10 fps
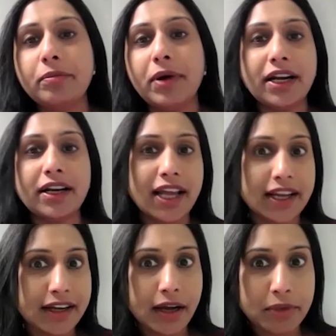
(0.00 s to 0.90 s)
but
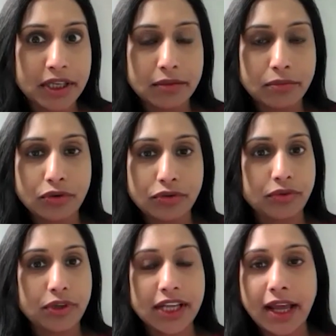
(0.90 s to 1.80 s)
most
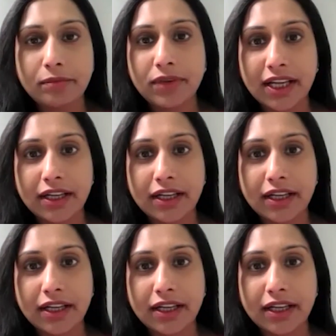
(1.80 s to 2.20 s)
of the time,